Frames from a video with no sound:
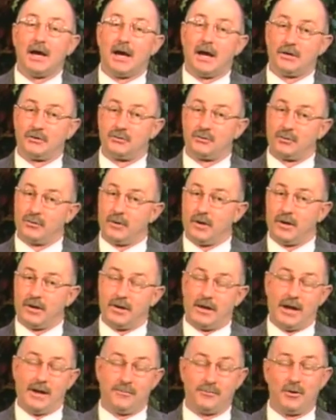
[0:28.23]
A
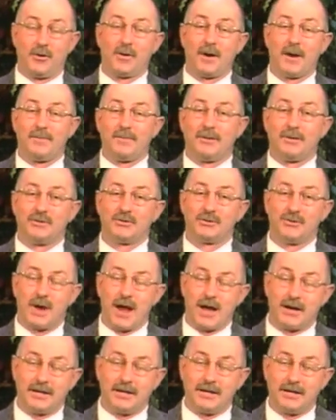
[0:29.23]
program that is
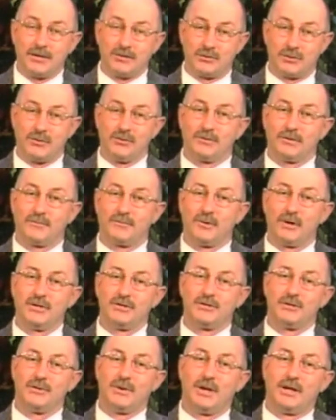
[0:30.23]
grounded in truth, that
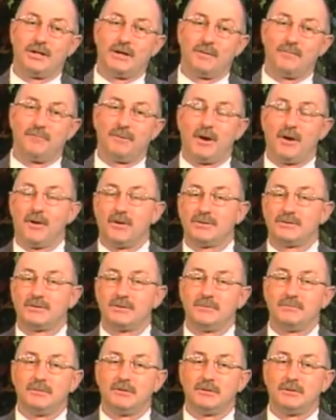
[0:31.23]
brings you a
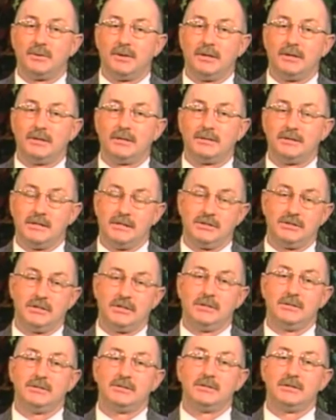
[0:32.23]
comparison between the
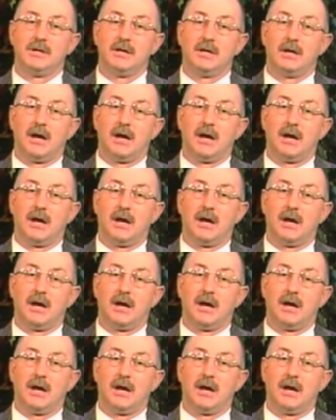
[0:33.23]
teachings